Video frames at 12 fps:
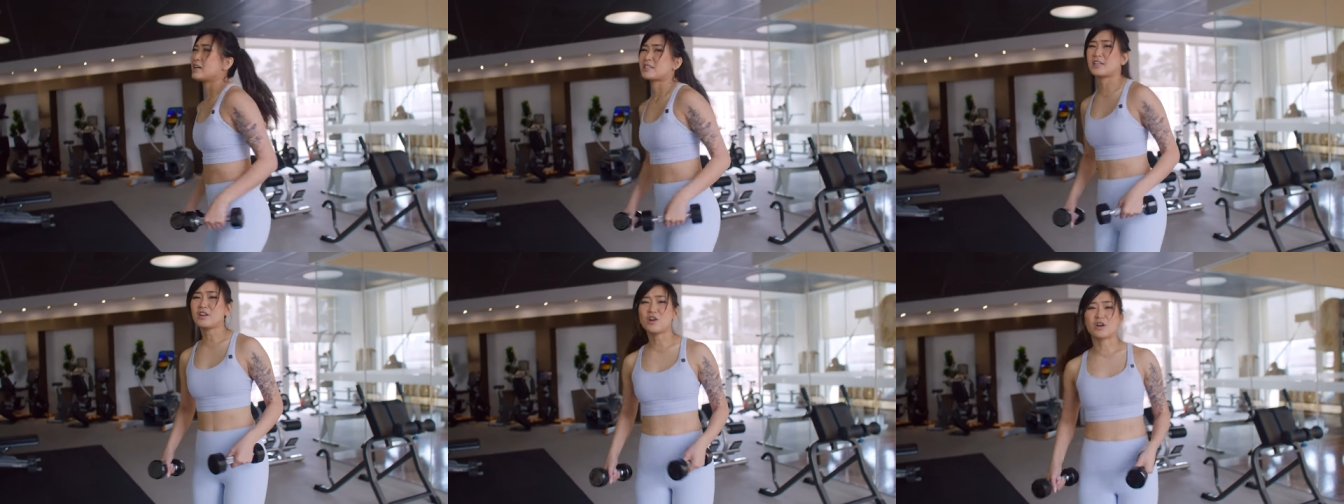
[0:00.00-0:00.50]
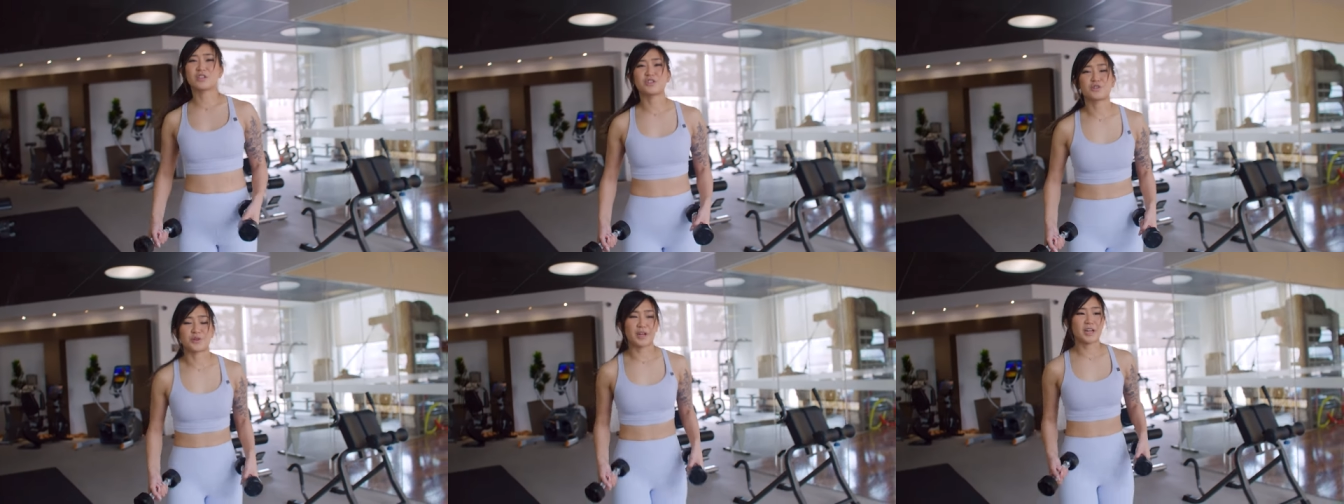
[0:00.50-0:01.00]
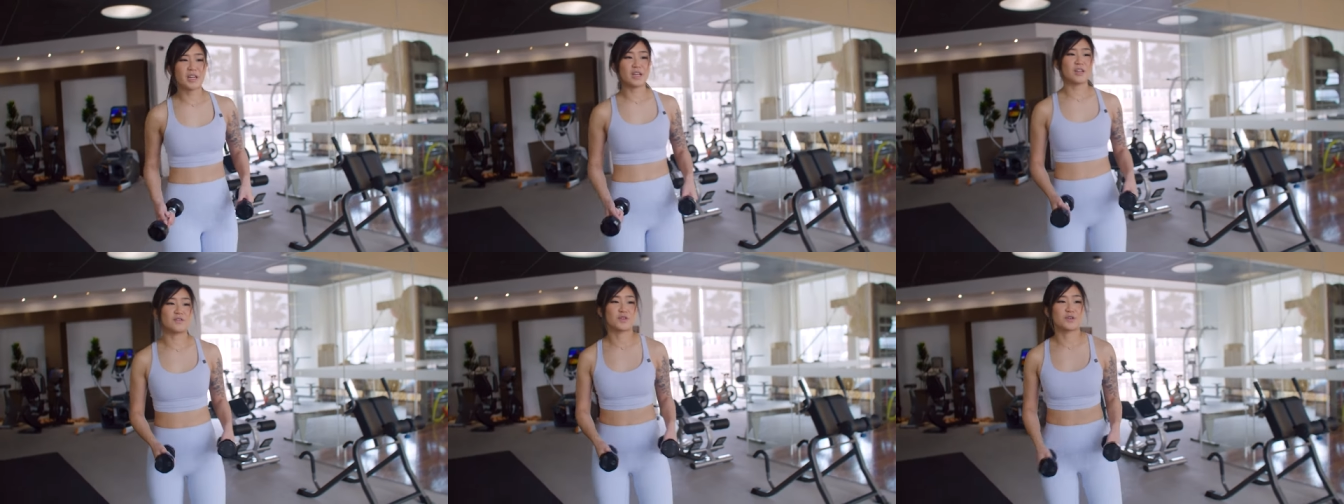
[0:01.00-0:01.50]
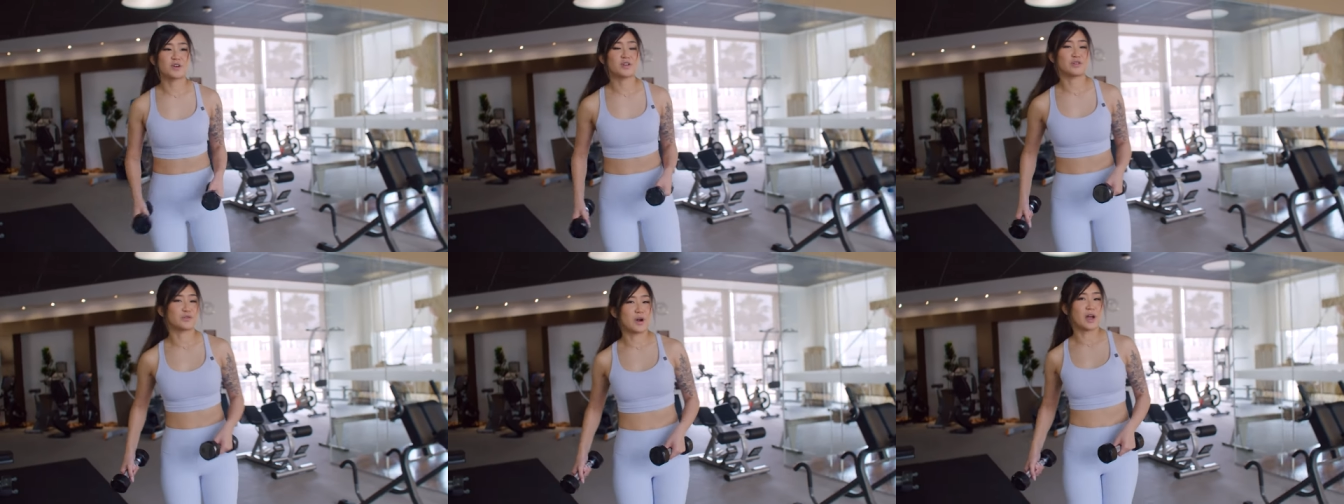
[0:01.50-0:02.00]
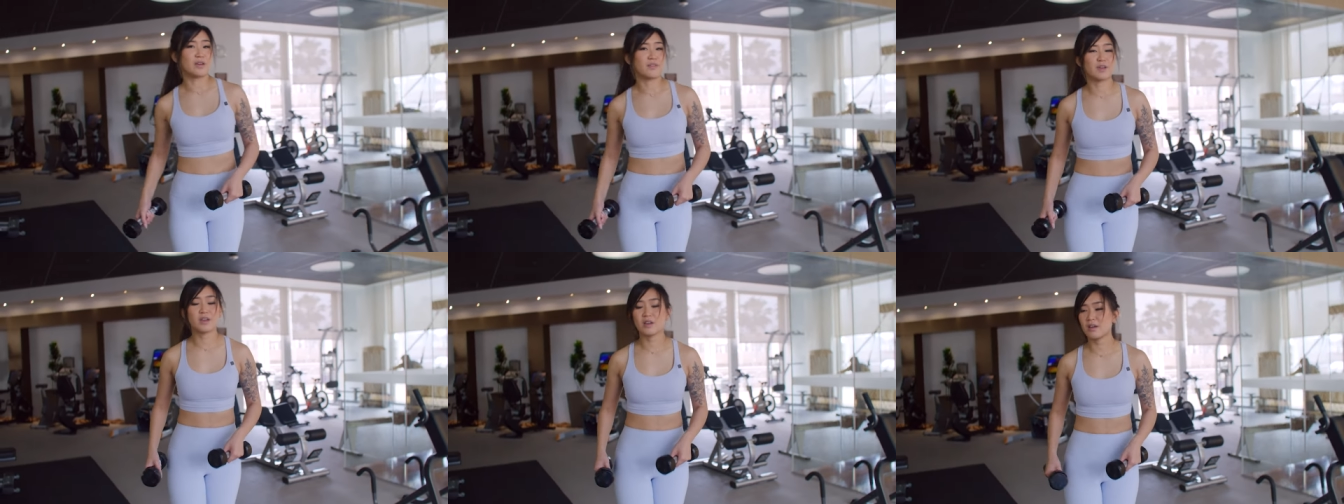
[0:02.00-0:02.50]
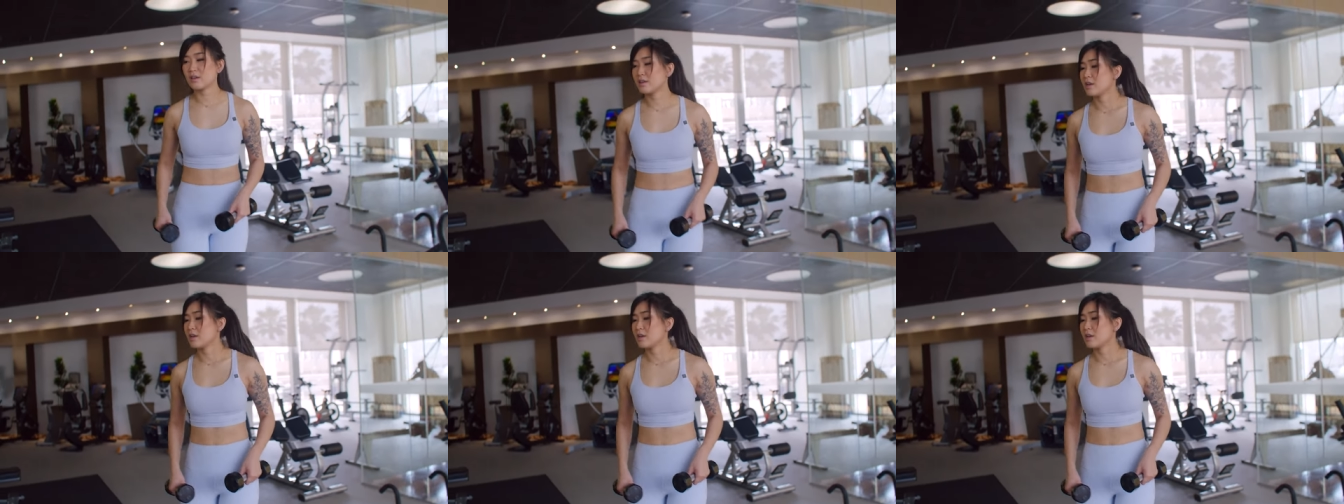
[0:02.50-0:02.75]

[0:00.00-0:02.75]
it's kind of hard to train it if you're not driving.